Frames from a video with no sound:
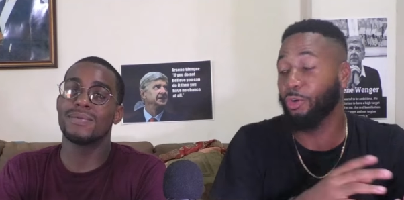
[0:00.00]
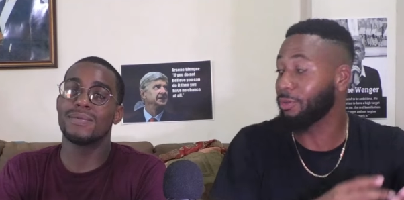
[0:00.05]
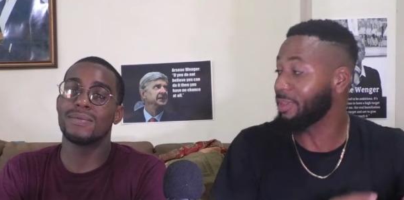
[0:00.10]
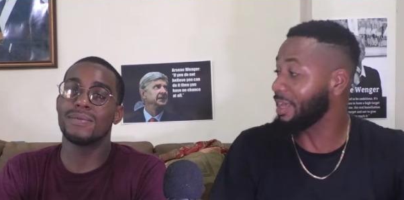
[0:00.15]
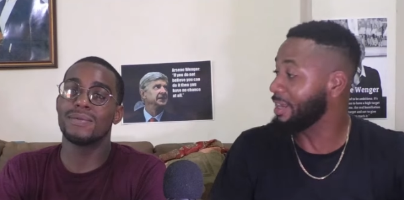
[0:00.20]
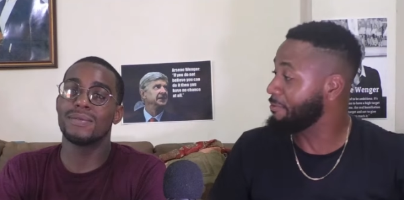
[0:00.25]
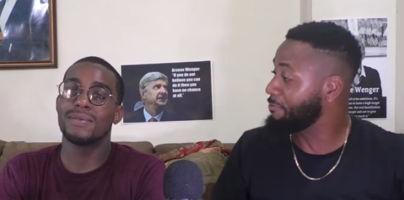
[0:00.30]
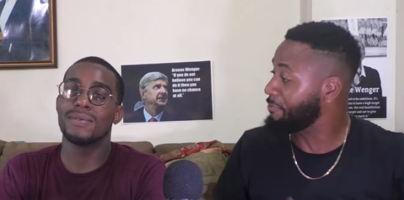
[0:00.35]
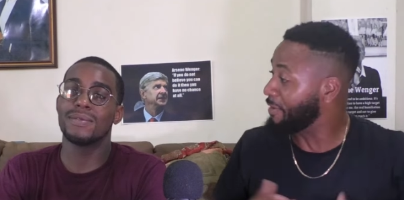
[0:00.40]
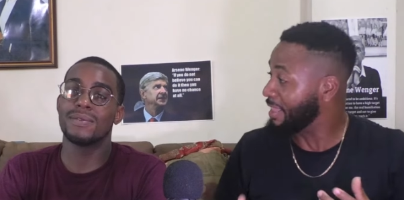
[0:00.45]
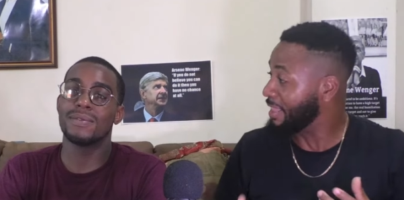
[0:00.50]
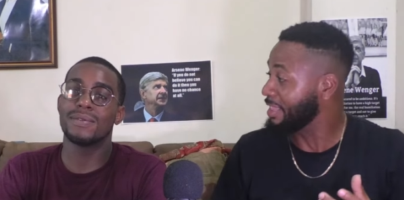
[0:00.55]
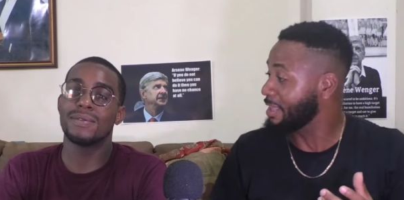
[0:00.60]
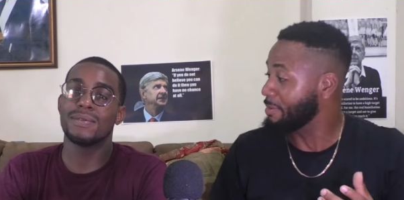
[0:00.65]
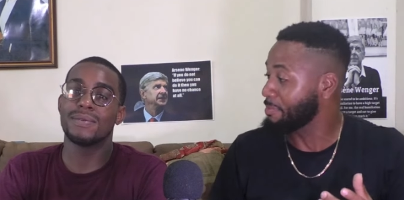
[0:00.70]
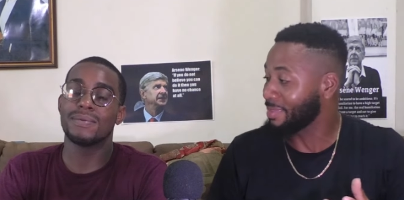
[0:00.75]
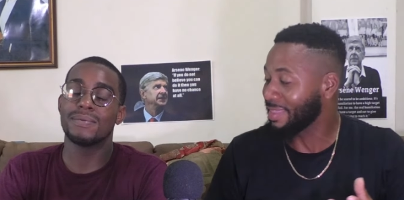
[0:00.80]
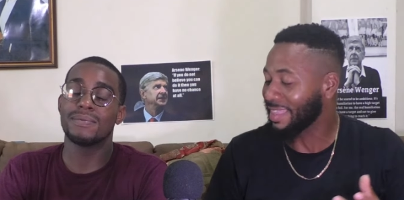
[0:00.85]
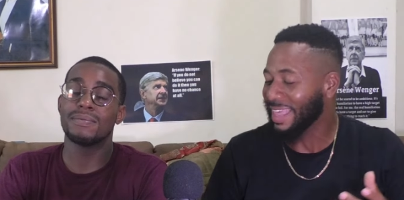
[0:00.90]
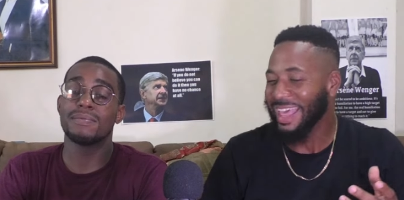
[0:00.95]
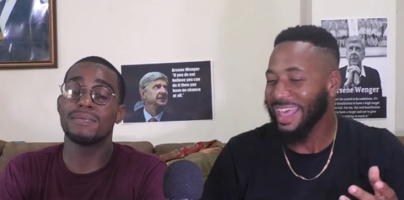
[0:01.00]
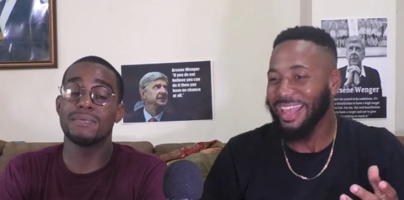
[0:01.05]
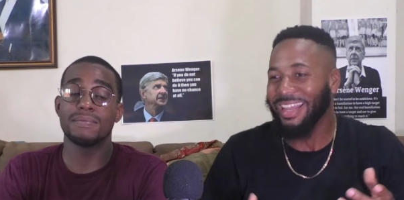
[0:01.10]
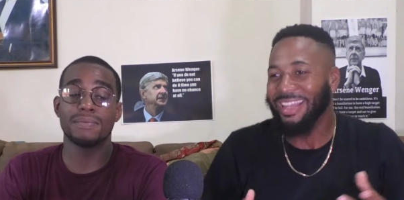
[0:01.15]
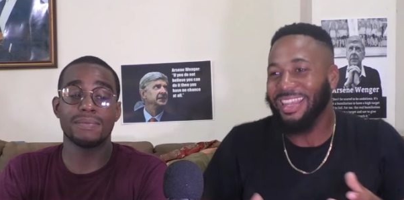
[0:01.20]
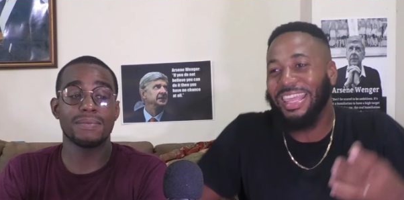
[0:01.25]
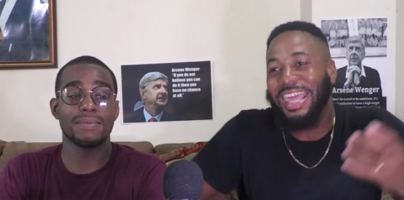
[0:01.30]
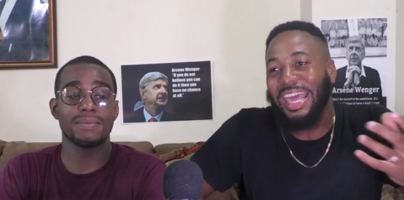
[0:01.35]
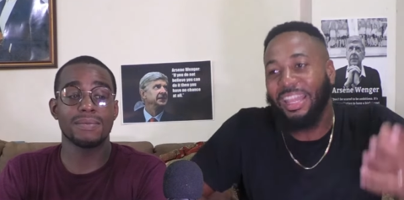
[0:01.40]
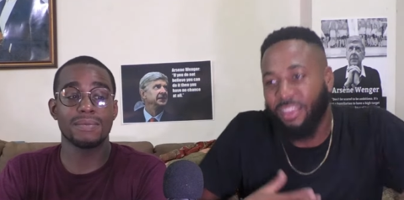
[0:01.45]
Speaker 1: out. And the fans them
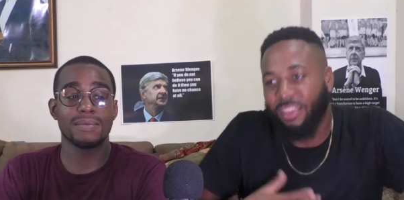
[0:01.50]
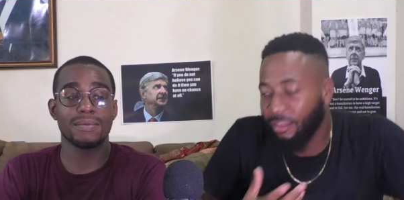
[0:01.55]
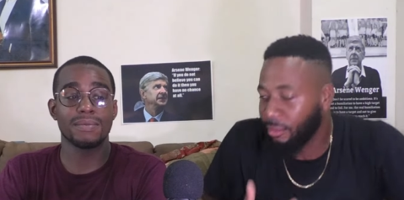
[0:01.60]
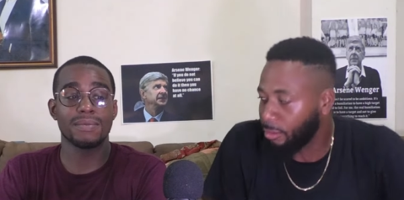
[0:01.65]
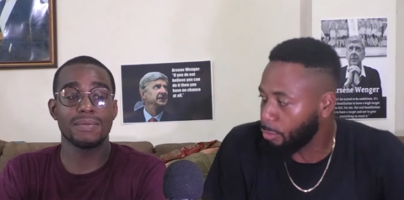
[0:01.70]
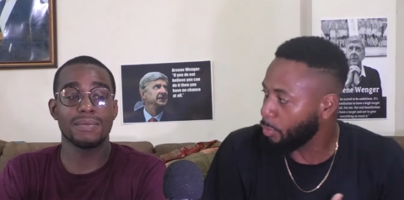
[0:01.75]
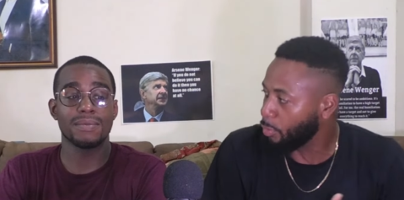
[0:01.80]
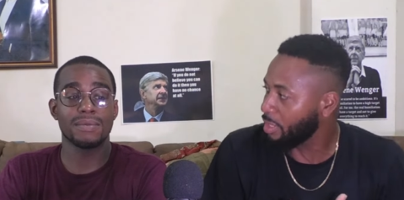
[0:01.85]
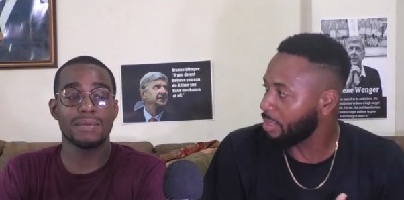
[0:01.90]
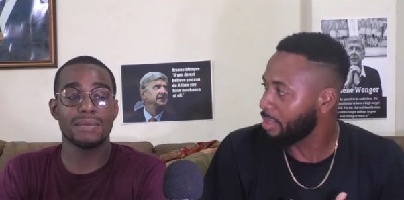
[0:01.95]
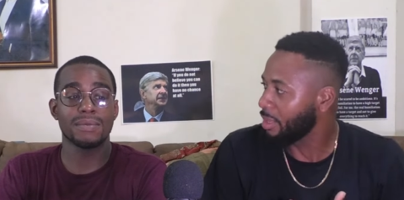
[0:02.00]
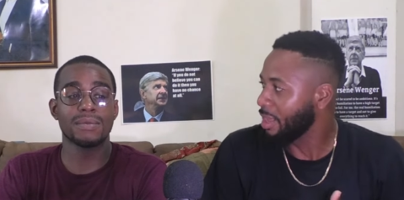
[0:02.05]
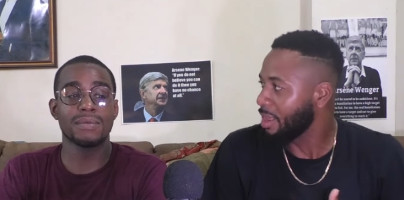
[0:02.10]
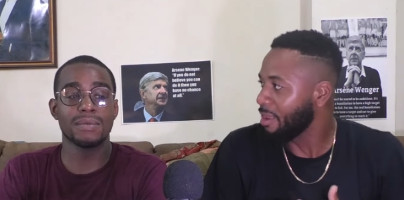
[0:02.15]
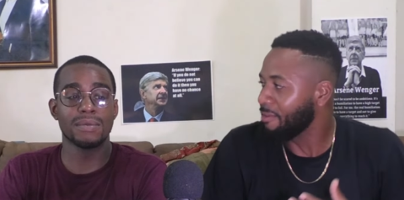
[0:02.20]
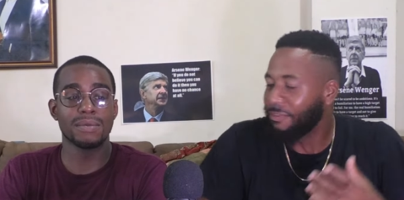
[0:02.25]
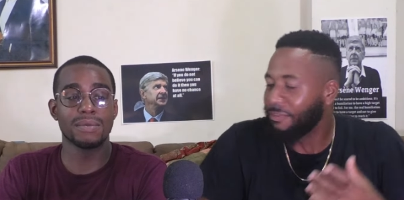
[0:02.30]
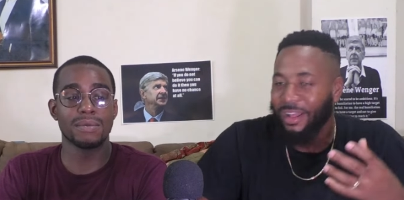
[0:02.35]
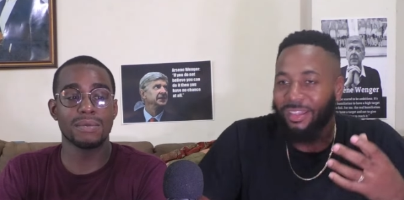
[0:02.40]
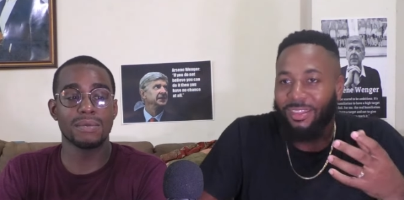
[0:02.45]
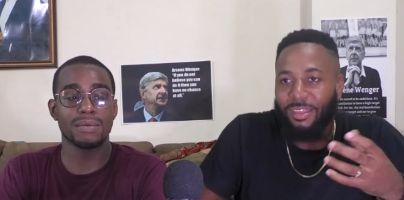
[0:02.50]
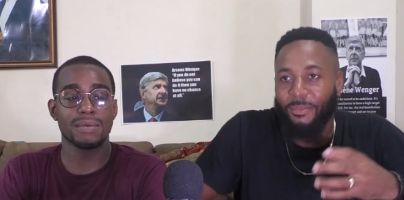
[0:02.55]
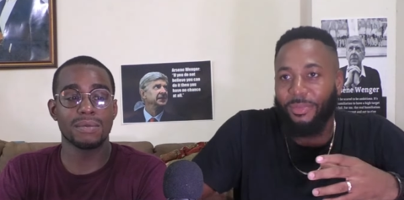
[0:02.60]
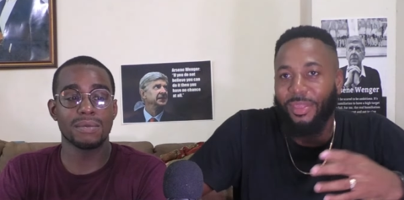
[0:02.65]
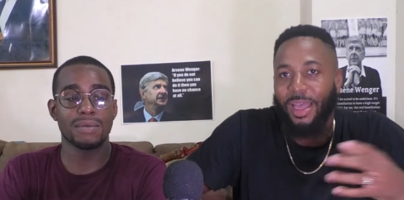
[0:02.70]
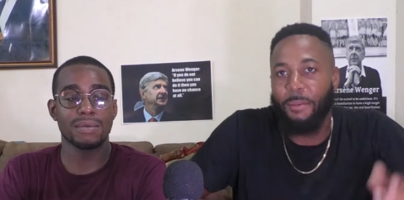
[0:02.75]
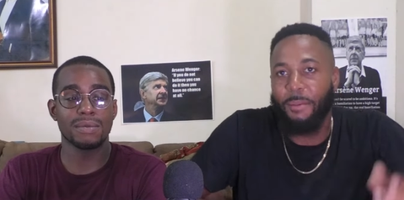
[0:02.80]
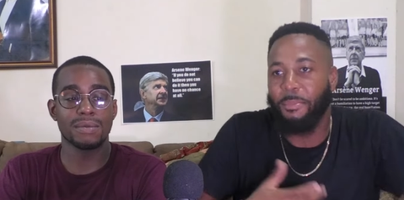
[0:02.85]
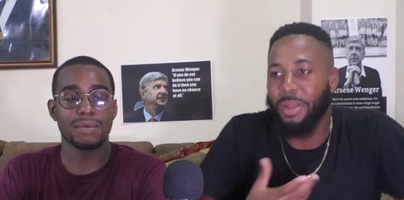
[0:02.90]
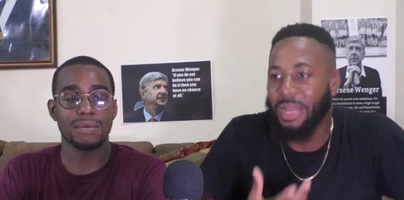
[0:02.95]
get into it. Mm-hmm. The fans them
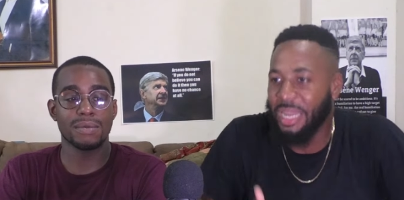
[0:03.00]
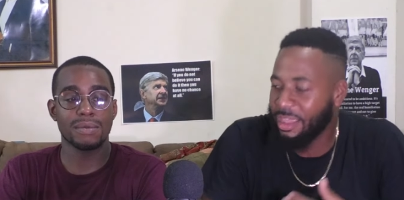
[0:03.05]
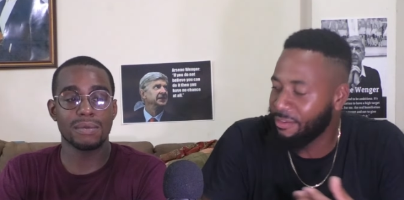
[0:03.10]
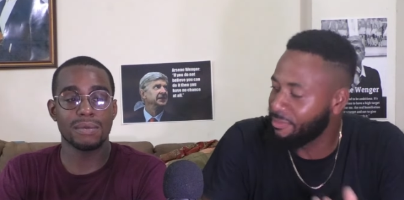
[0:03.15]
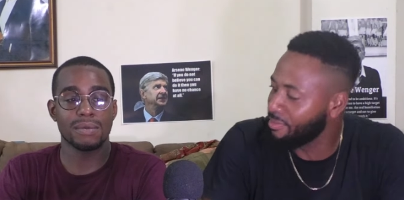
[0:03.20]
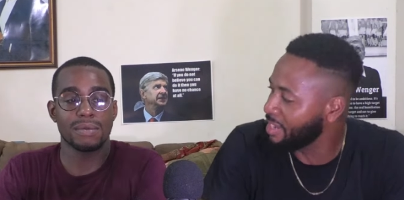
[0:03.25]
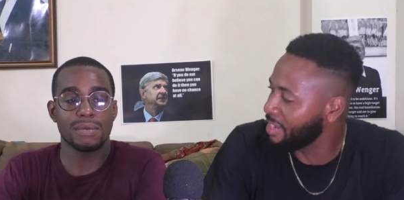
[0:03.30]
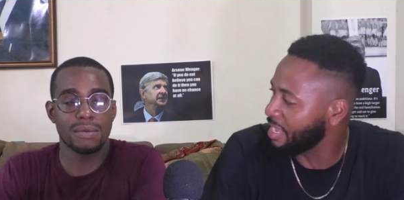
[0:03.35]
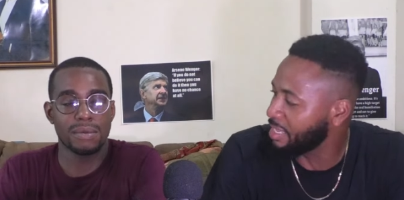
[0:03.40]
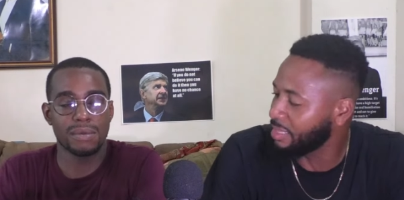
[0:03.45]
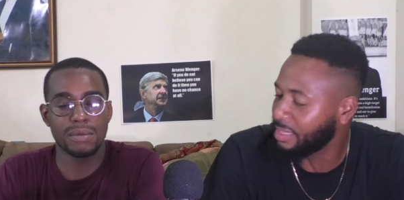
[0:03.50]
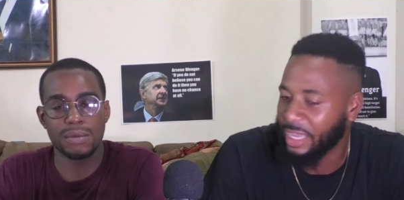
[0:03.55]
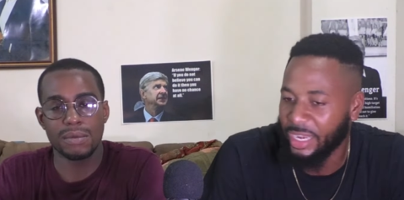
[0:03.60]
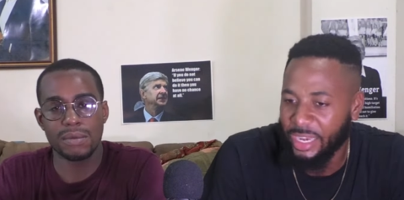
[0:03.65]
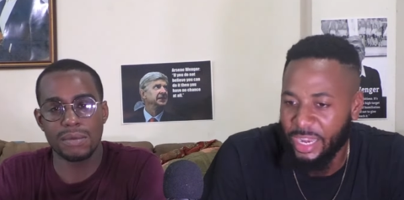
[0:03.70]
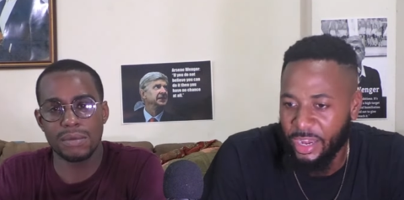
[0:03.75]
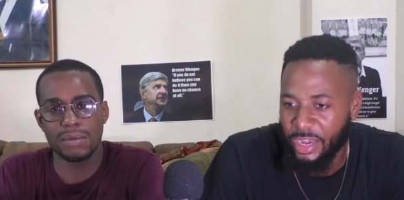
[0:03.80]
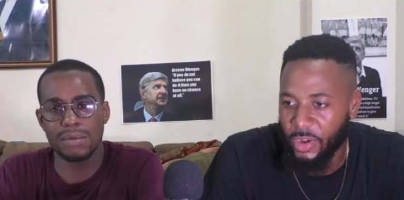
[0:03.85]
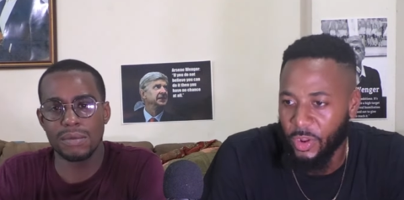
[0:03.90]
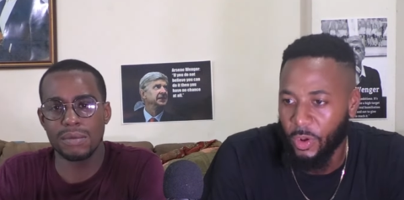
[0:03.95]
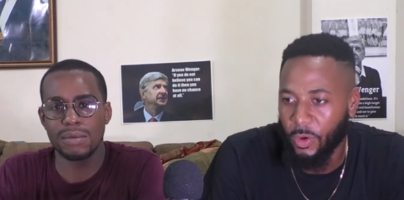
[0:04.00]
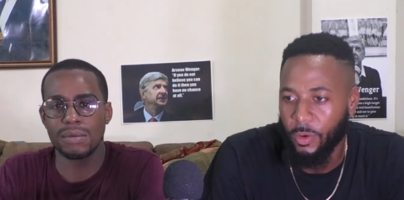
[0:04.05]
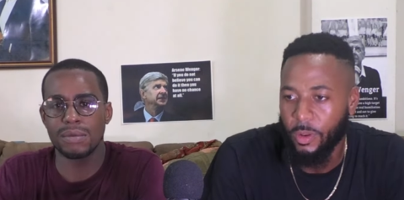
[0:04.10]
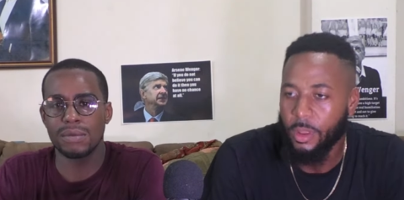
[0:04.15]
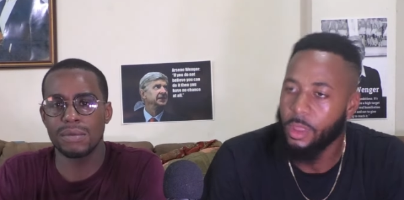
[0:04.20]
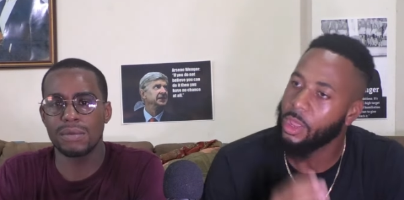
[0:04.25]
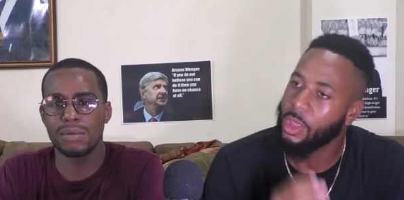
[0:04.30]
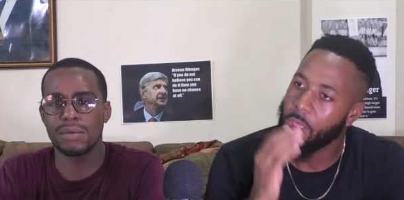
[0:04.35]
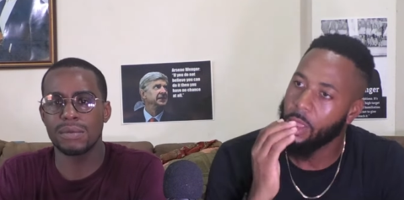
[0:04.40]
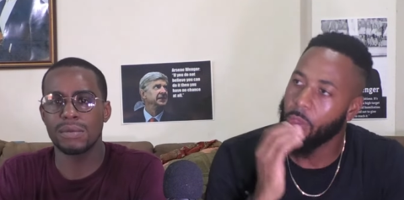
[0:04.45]
start believing in it. And then mm. now,
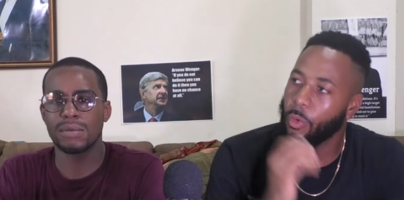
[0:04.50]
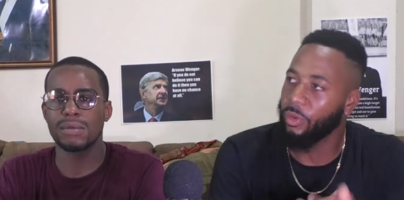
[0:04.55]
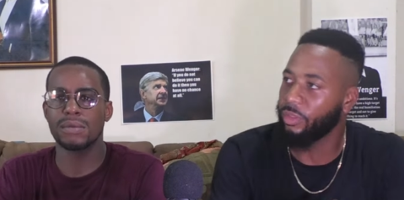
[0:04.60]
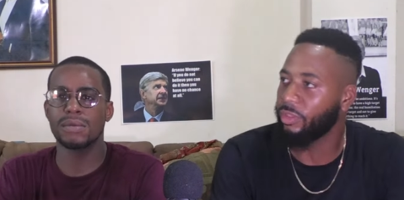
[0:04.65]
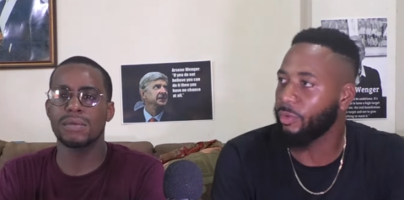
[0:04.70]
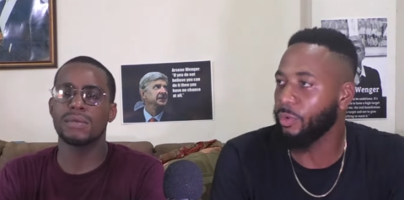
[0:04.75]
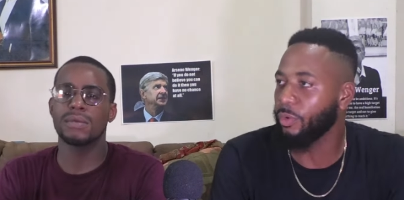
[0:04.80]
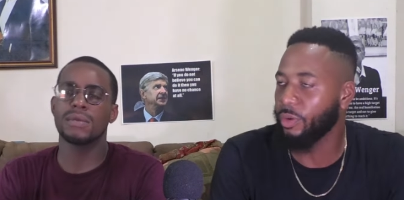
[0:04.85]
we see,